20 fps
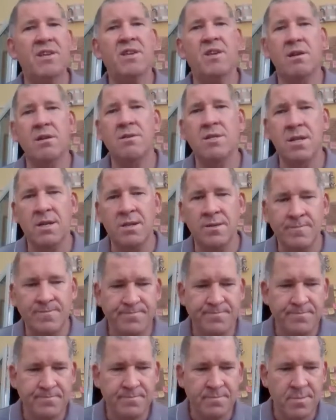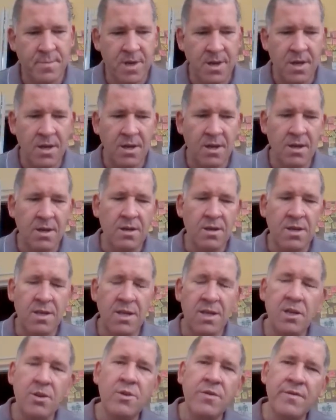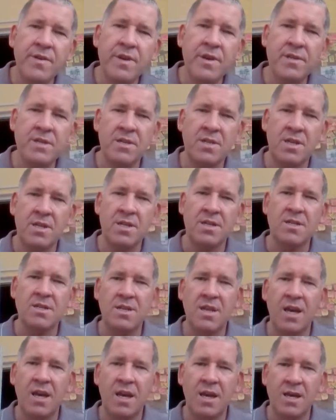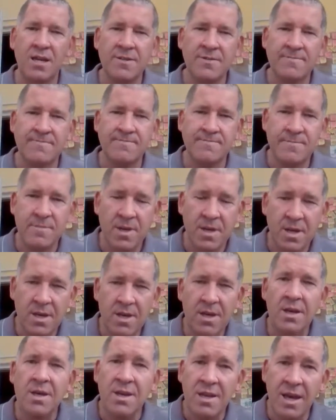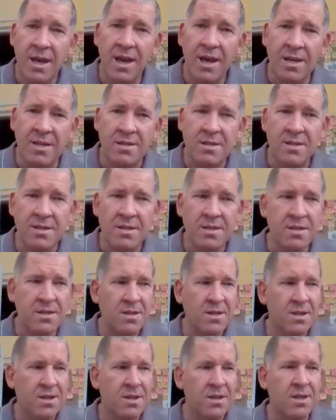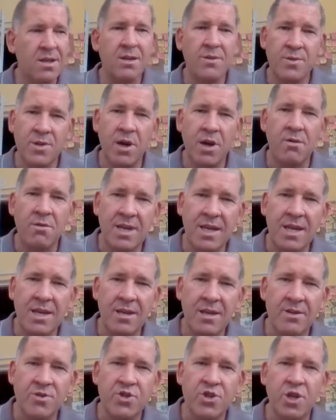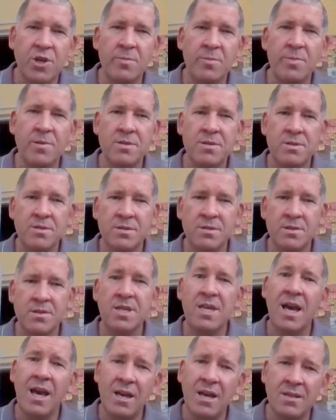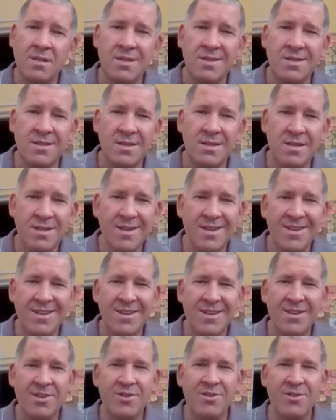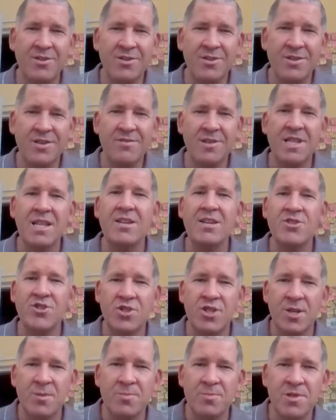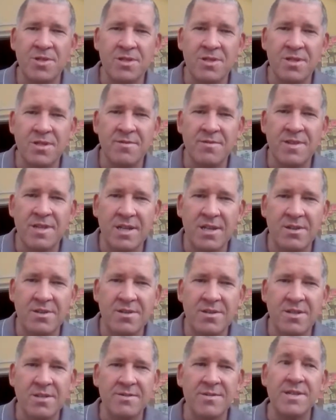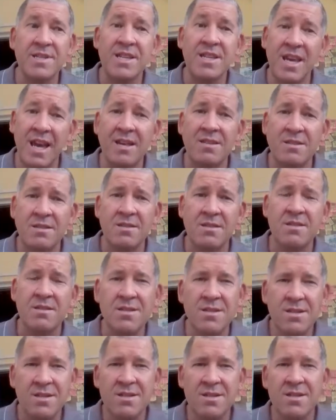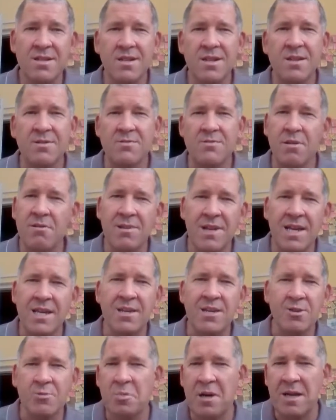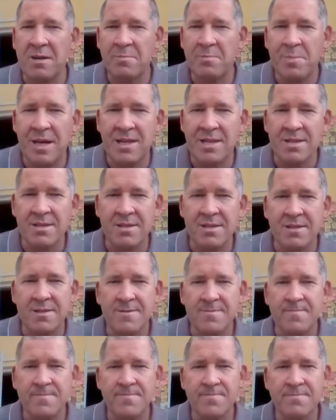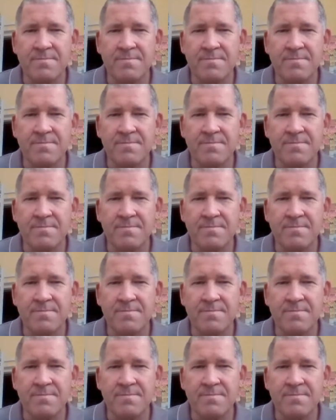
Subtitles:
in the gutter. The universe is going to say, yes, you don't like your job. Yes, your relationships are in the gutter. And yes, you don't like your bank balance.